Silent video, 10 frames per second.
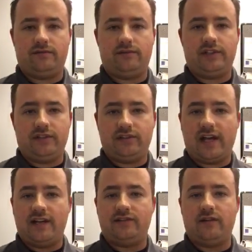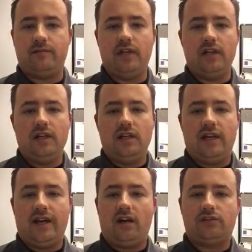scene size up,
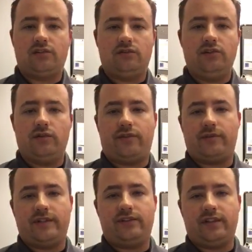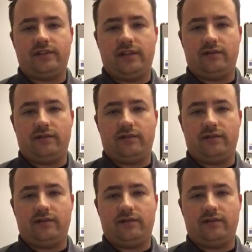and also do a 360